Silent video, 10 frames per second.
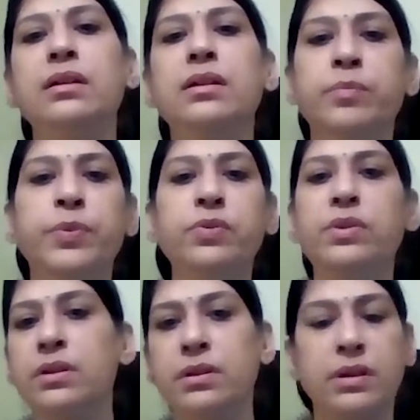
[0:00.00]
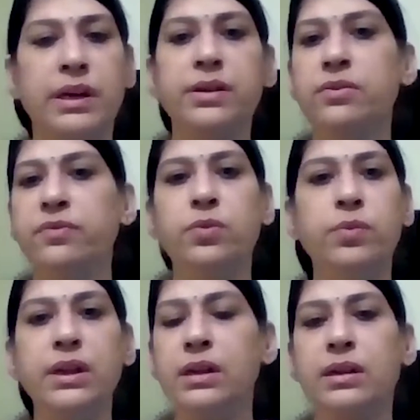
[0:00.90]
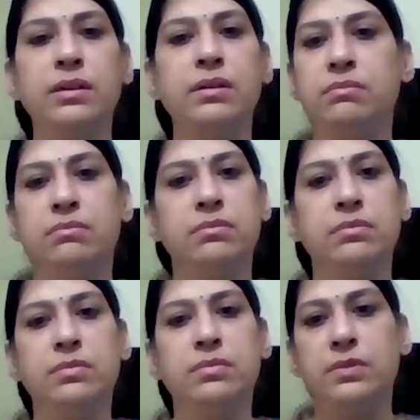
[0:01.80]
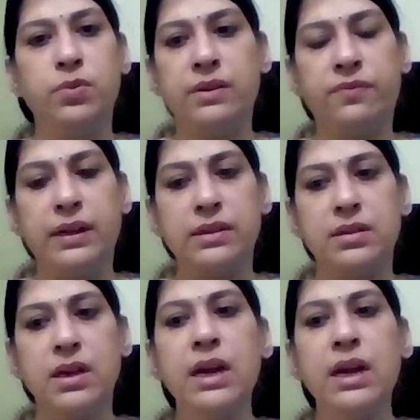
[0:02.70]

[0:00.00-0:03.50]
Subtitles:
than a computer kind of doing it and doing it fast.